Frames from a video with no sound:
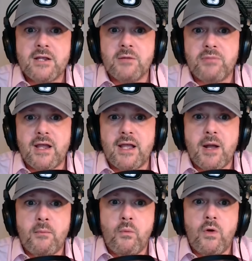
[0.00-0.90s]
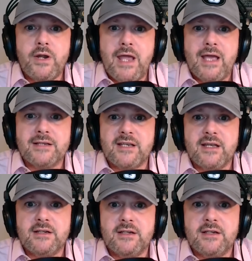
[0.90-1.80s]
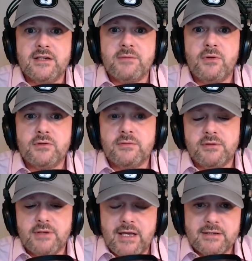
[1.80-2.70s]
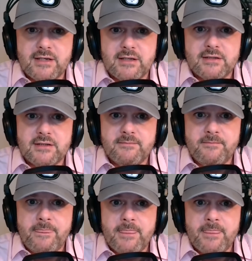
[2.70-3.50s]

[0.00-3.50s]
You're breaking up one asset into multiple assets.